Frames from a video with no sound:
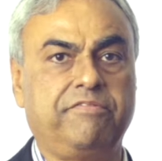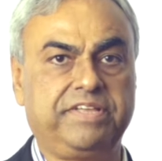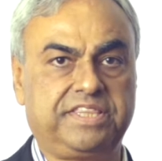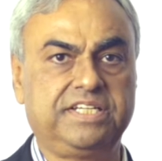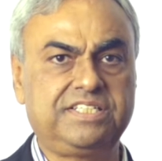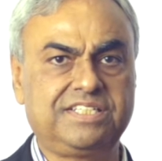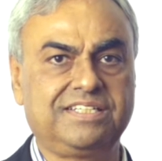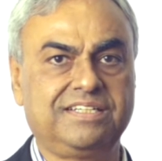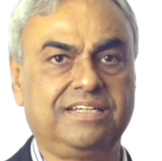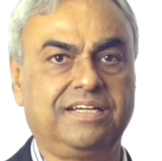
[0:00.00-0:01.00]
With
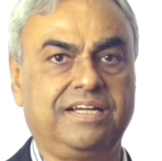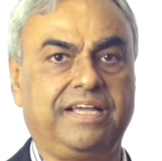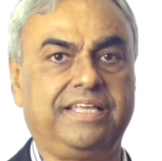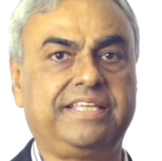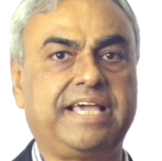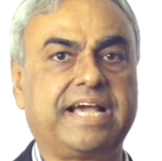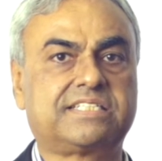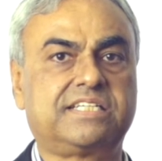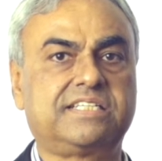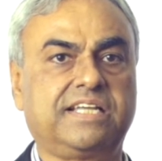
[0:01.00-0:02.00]
this, in the
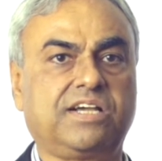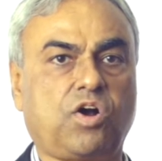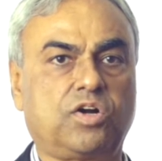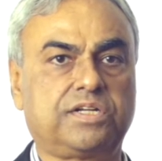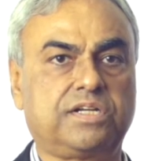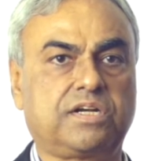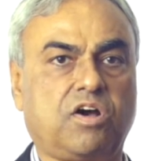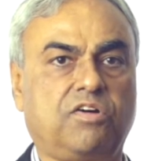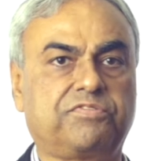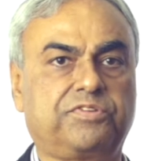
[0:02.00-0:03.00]
existing quarter
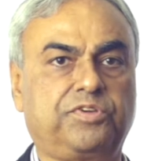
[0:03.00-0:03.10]
of